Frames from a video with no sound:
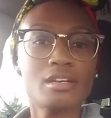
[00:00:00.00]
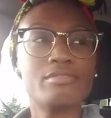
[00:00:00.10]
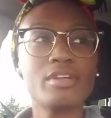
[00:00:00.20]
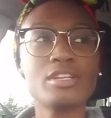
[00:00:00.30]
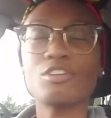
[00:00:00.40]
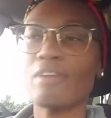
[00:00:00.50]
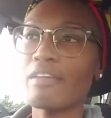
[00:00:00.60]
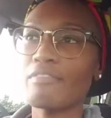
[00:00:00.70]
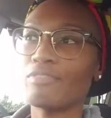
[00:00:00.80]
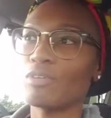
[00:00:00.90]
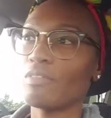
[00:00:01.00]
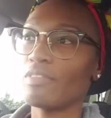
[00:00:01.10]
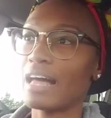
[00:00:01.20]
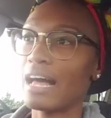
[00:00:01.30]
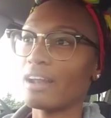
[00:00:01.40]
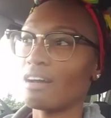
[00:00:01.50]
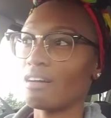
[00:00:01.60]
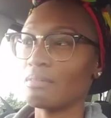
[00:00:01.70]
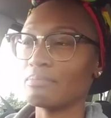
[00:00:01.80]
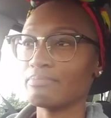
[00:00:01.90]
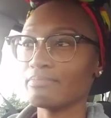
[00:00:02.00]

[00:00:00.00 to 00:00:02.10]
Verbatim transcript: feeling grateful that um,